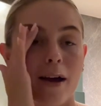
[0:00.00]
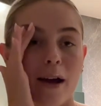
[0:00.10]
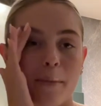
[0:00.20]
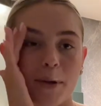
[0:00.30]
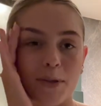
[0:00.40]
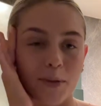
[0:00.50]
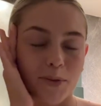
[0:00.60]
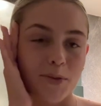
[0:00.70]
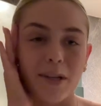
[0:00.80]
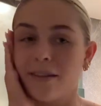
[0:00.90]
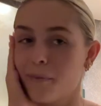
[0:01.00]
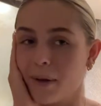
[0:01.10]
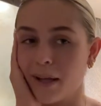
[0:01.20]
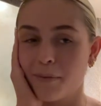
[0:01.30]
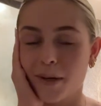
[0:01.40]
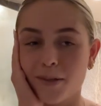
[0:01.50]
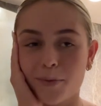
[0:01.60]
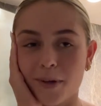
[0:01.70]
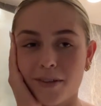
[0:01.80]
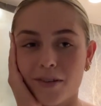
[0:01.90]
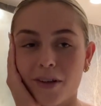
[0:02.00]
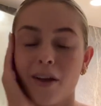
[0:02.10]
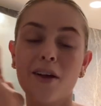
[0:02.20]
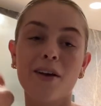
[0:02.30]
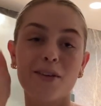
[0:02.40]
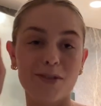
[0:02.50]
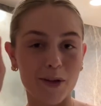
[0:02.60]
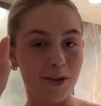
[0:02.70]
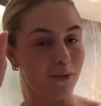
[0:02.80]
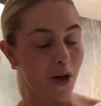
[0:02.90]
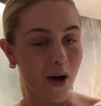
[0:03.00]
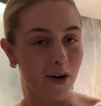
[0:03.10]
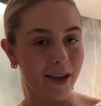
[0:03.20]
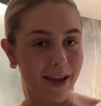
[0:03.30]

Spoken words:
I'm about to go straight to bed, but I just wanted to start the vlog,